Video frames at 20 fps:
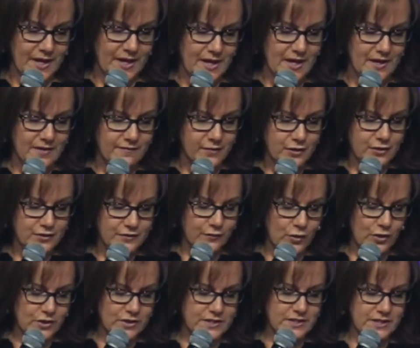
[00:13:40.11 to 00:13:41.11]
And in verse
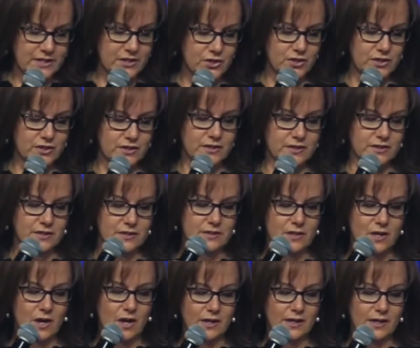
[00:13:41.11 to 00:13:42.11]
14, Jesus is
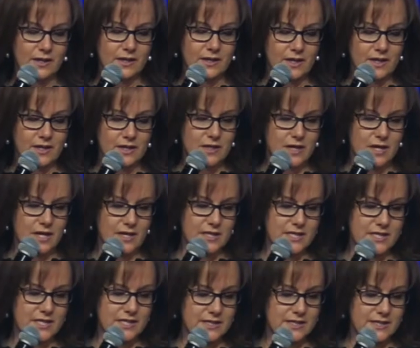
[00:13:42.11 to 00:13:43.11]
talking, and
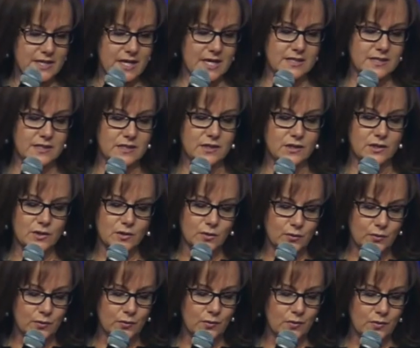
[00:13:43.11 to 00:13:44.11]
he says,
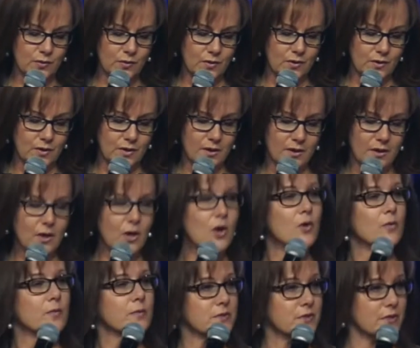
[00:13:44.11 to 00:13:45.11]
you,
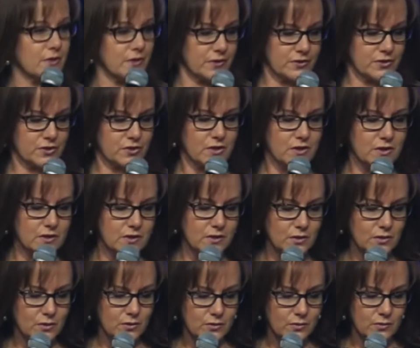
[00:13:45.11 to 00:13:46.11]
Hope Church,
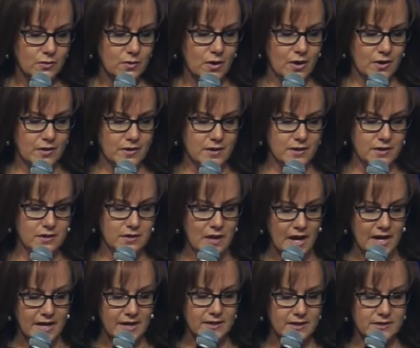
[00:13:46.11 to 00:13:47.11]
you are the
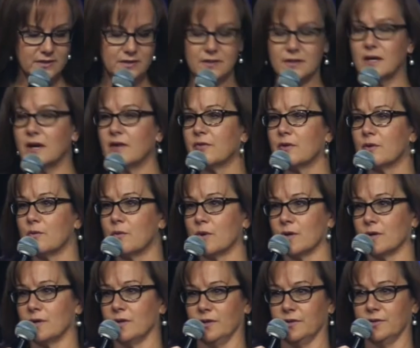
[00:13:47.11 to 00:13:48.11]
light of the
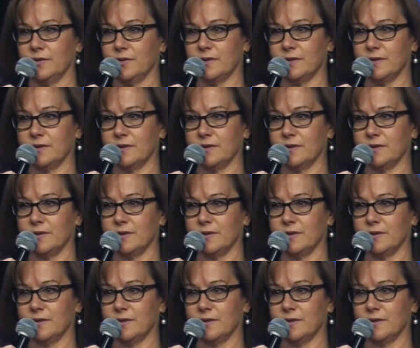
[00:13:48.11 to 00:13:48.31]
world.